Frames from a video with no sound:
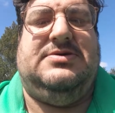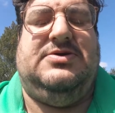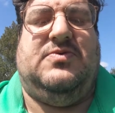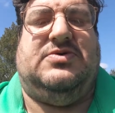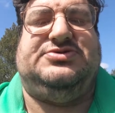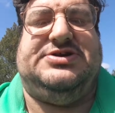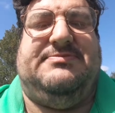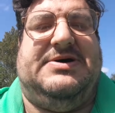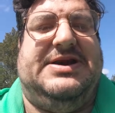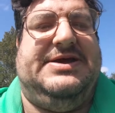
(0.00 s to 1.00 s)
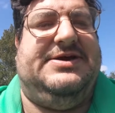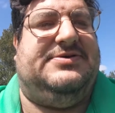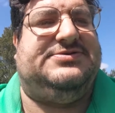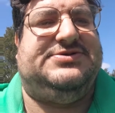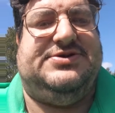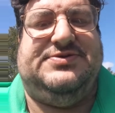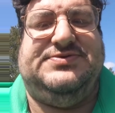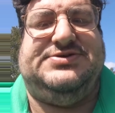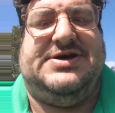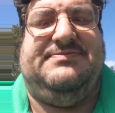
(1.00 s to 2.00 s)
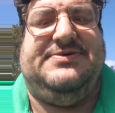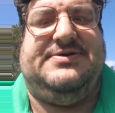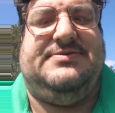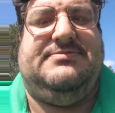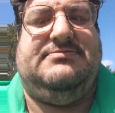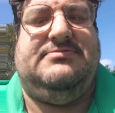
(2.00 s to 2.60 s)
You want somebody else to do something